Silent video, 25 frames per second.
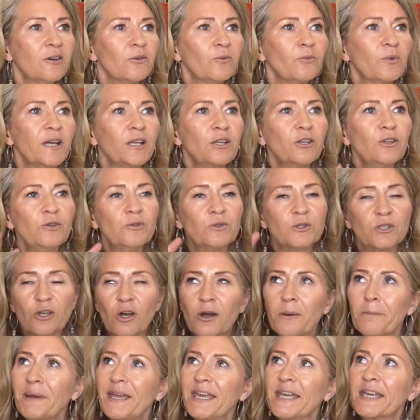when you
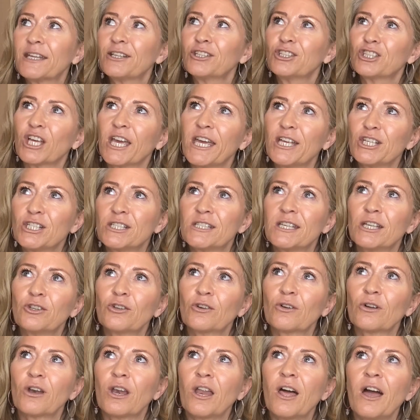start making changes in
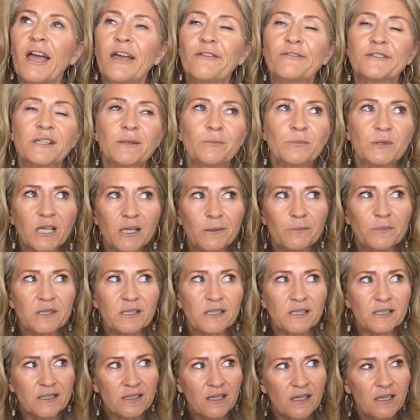your life, sometimes
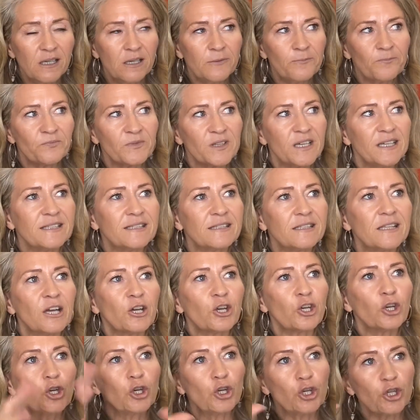it's
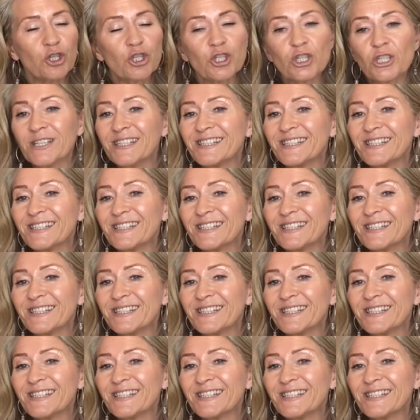like a cushion.